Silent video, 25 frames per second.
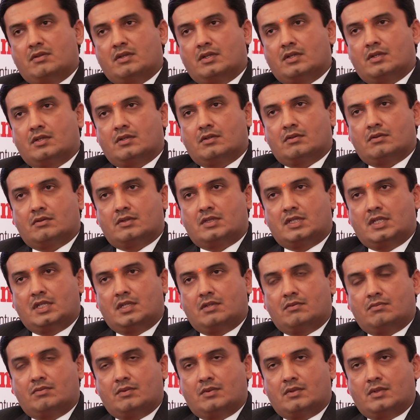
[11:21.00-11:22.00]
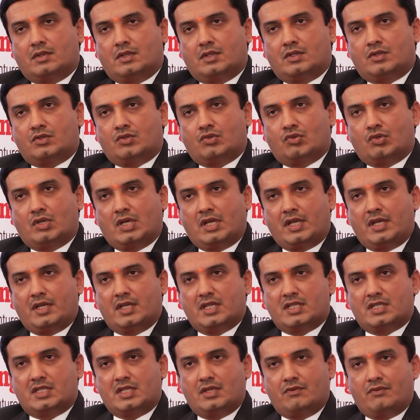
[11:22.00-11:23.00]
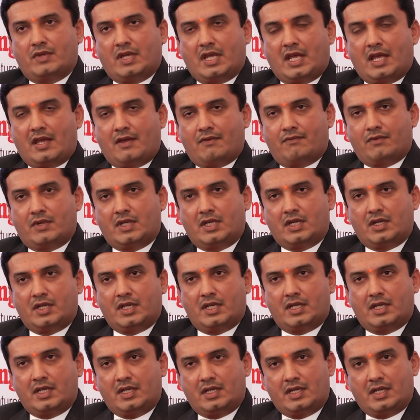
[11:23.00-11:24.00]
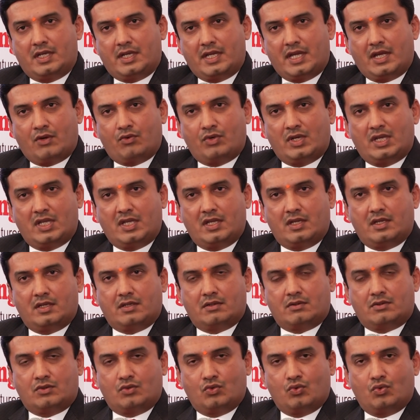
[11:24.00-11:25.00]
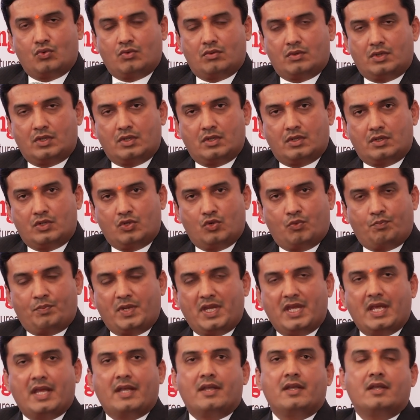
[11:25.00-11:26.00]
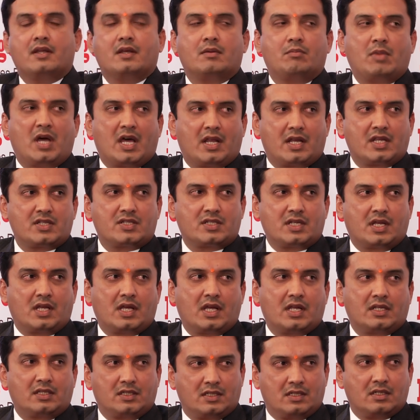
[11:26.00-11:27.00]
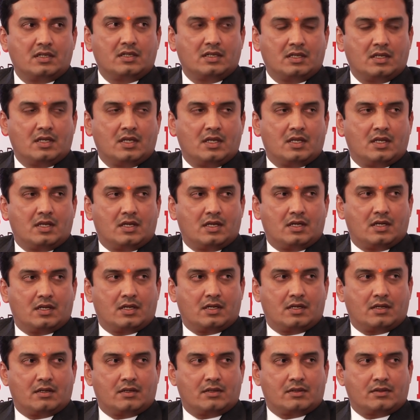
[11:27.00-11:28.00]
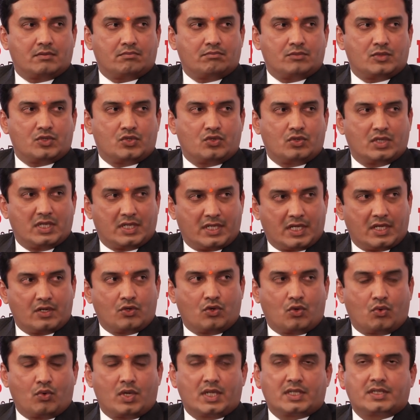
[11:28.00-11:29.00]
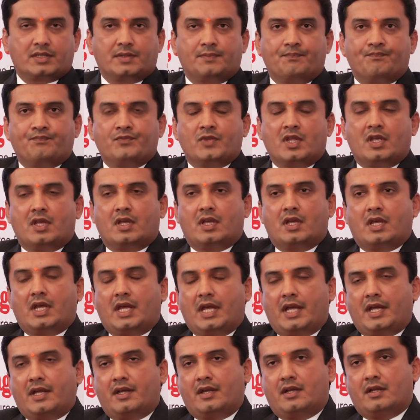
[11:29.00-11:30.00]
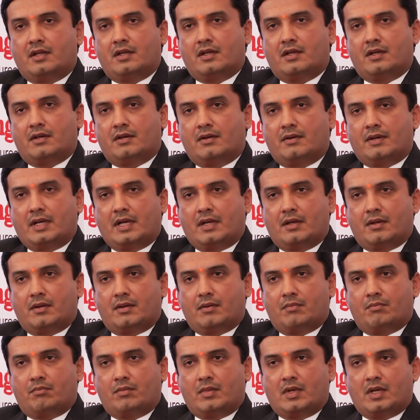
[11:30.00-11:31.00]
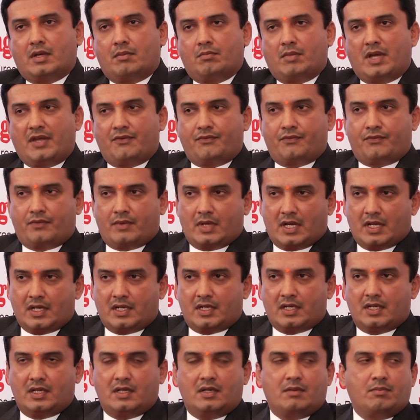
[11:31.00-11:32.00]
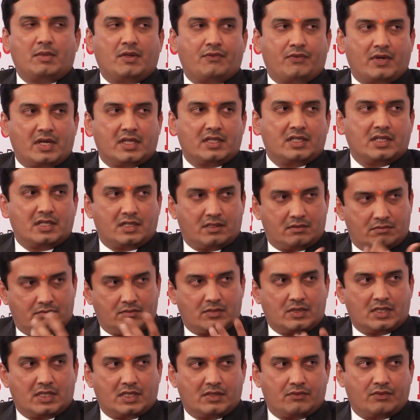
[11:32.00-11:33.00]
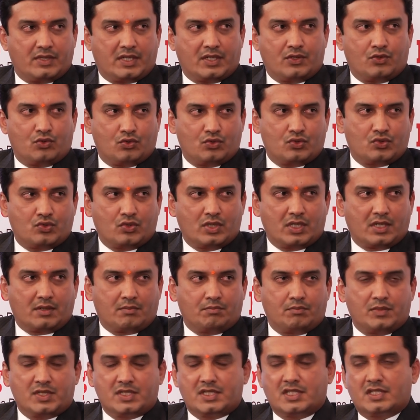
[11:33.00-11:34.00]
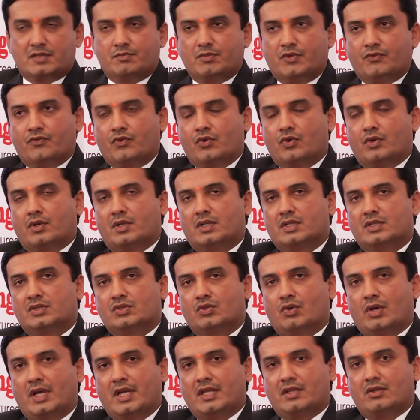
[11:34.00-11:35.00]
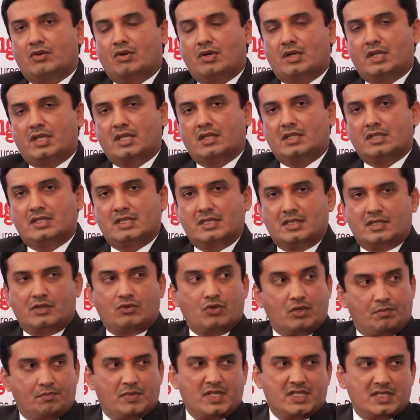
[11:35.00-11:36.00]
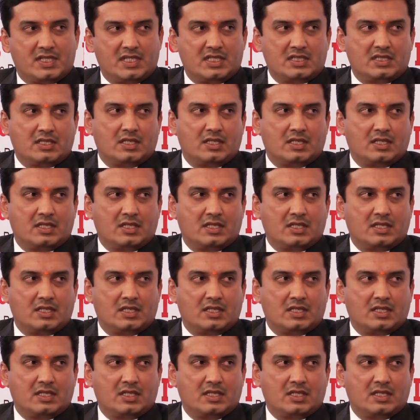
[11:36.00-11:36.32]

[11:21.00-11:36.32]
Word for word: uh, see, sugar industry we have in, in India only two, uh, UP and uh, Maharashtra are the uh, sugarcane growers. And uh, uh my uncle, my father, they were into sugar business before. So I thought ki this is a good business.